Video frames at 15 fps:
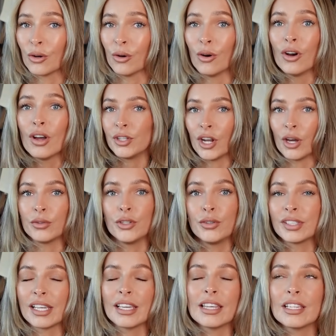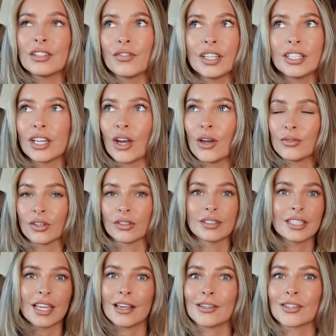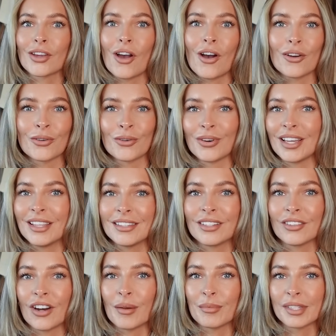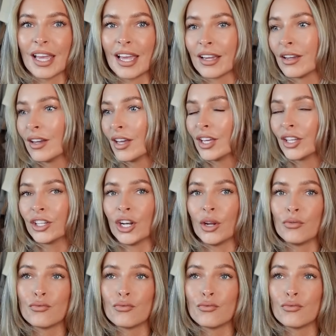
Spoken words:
Or, you know, you see these videos on TikTok or Instagram saying, you know,